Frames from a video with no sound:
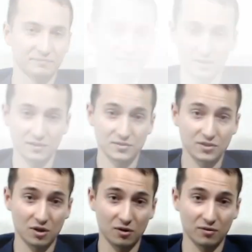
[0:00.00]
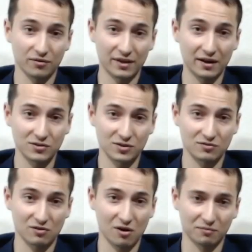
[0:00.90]
So Thanos is
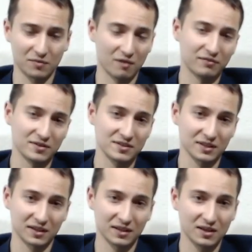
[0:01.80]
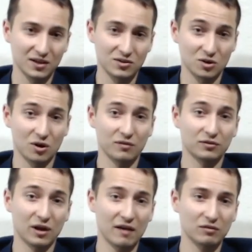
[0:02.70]
wrong, obviously. So if you
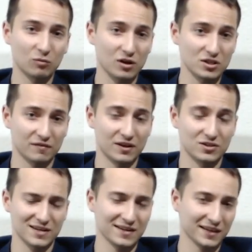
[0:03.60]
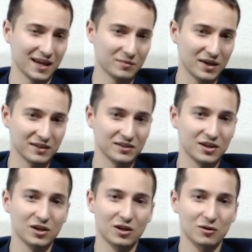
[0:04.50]
haven't watched Avengers Endgame yet,
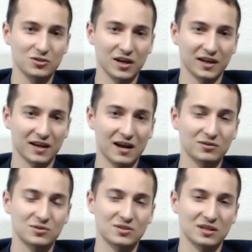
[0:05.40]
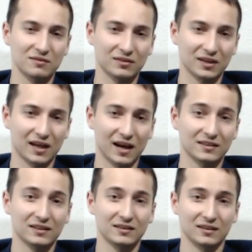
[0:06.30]
go check it out to see if he got
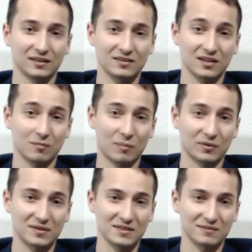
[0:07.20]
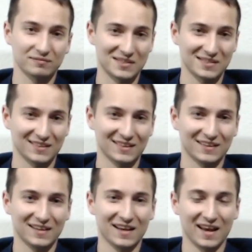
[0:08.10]
his comeuppance.
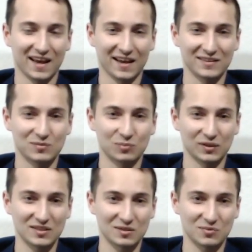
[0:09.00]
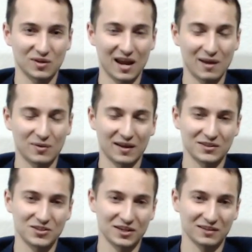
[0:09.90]
And please subscribe and
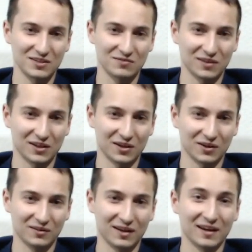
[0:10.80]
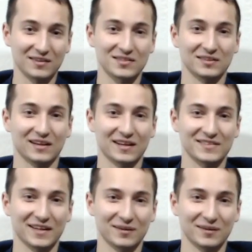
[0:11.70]
share this video, and I'll see you next time.